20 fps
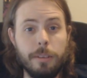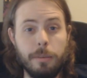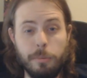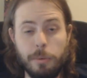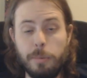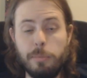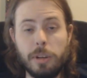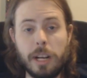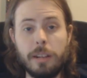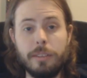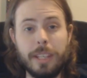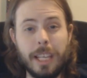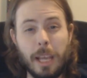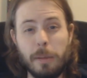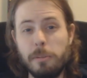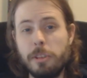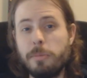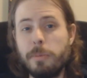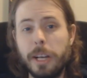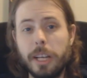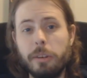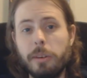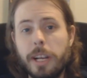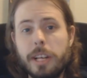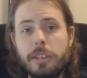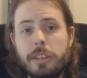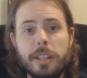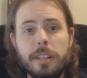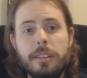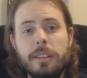we put out the image
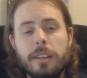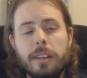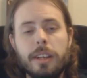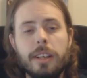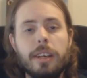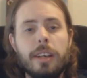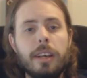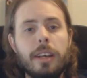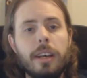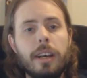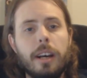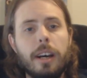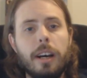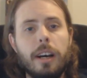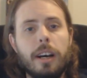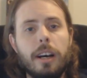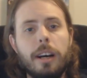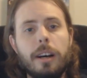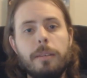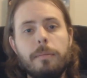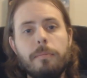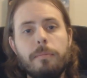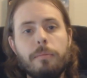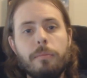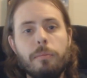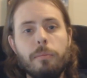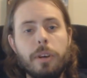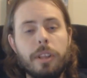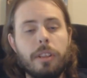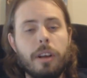migration
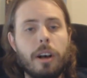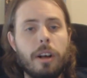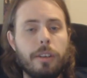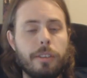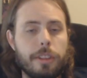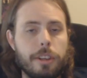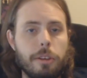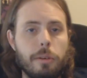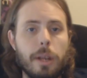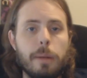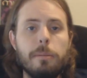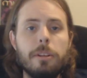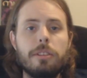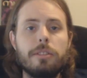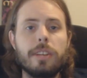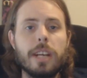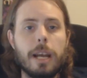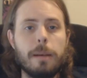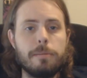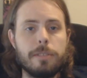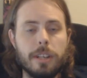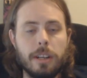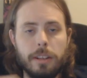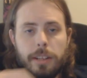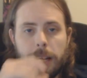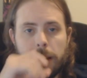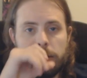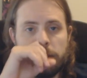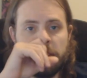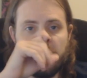with all the new image types and
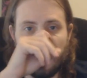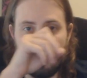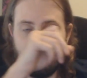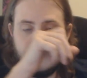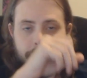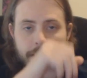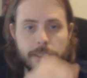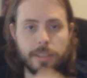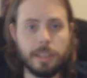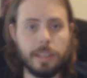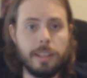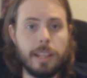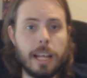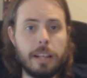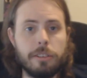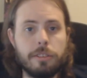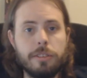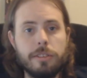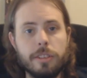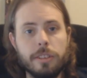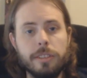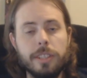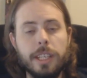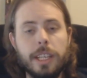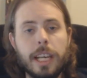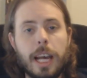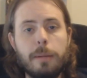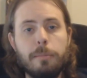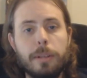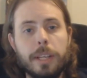all that stuff, and so that certainly
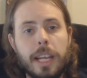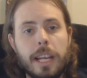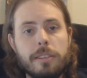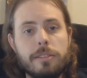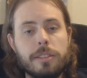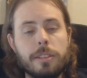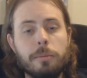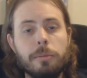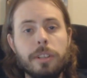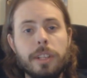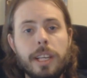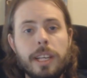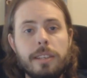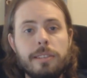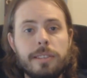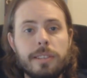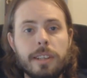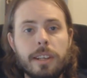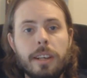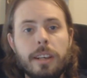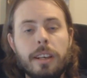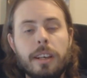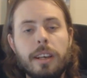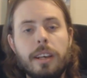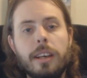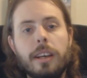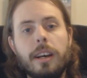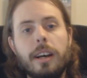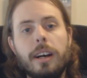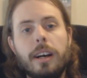complicates the release.
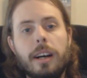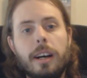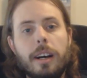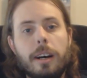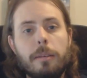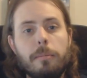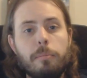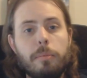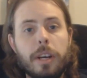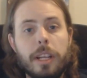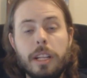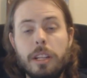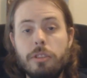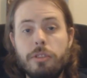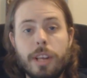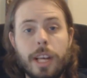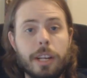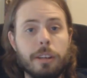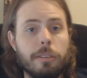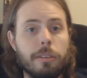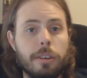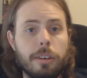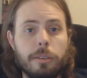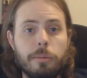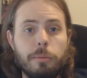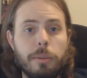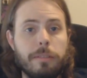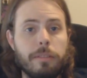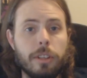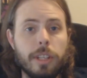But in
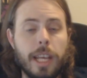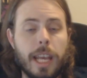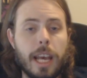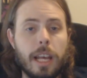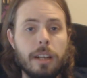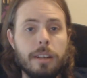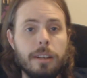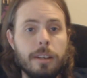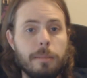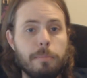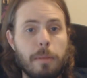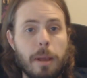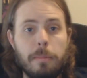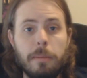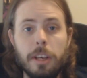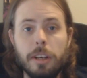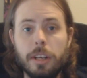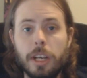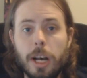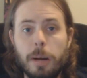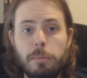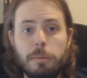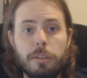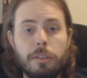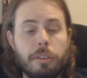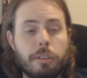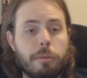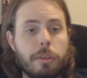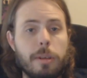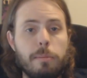general, we've only had maybe
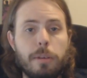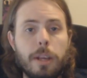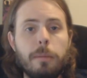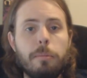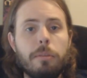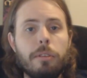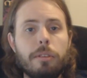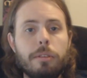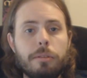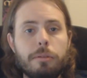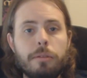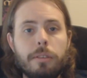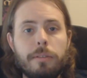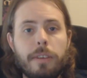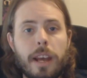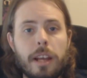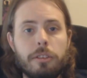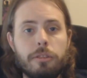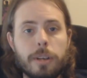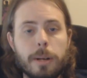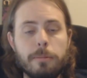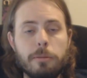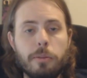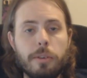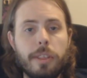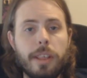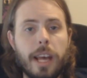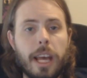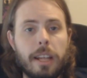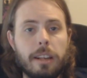three people who have had trouble
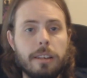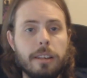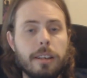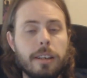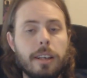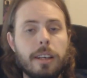with that,